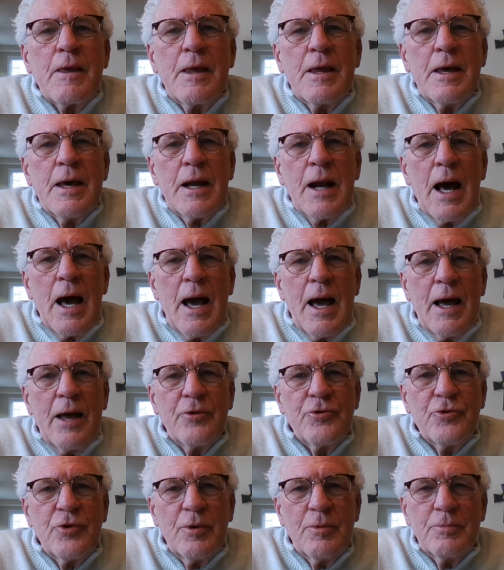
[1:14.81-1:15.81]
And I
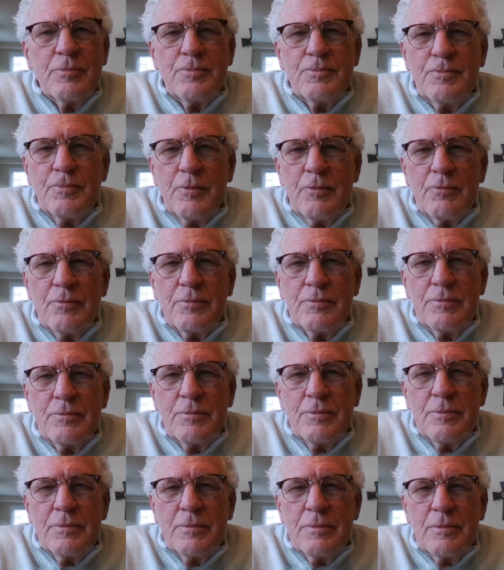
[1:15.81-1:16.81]
asked him,
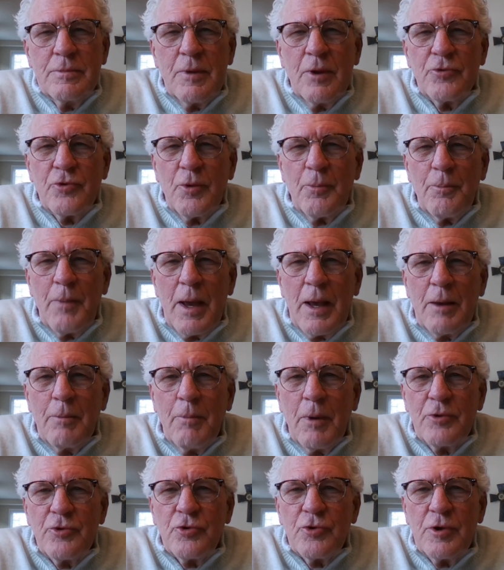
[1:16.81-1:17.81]
does it make
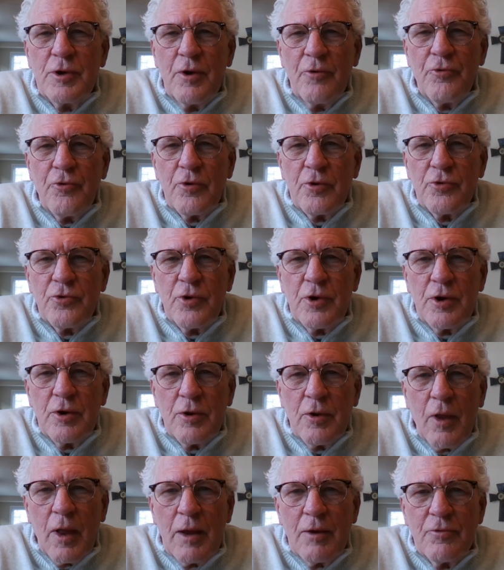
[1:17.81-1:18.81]
much difference in
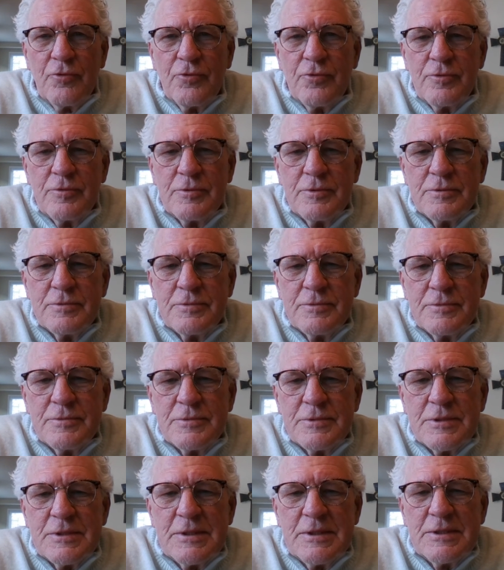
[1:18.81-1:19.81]
your life?
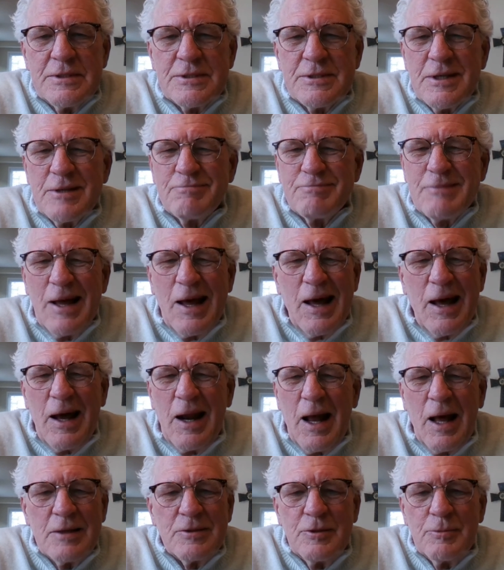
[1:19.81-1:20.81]
And he said, nah,
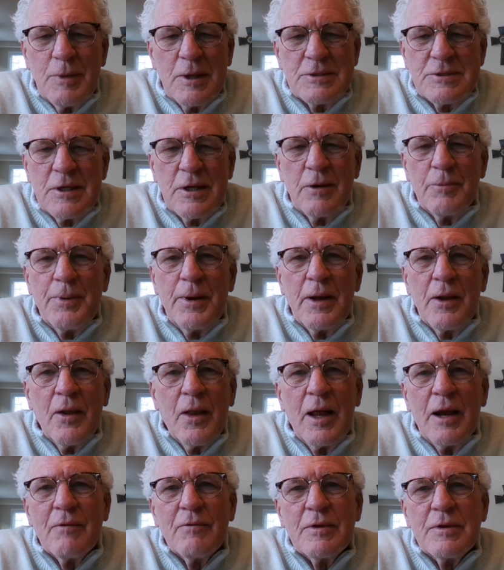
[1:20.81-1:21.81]
not too much. I don't pay a
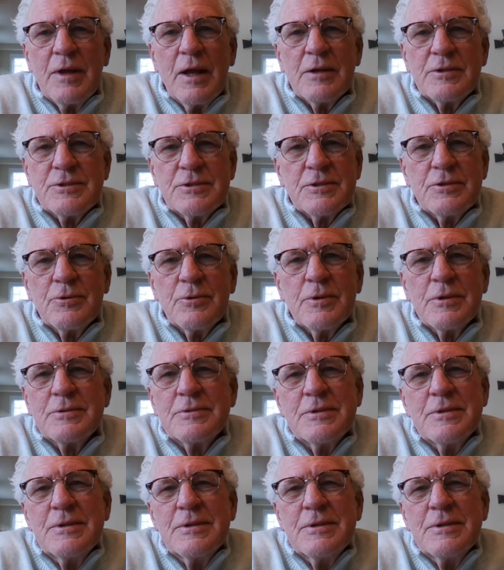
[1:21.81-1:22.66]
lot of attention to it.